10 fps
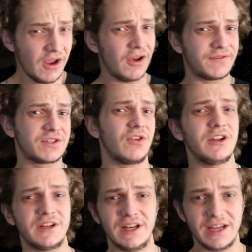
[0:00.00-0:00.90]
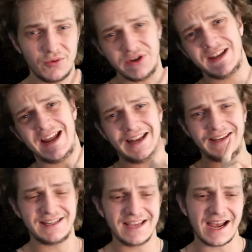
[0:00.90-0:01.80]
of solid, liquid,
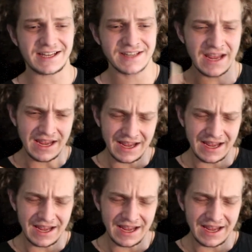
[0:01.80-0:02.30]
and gas.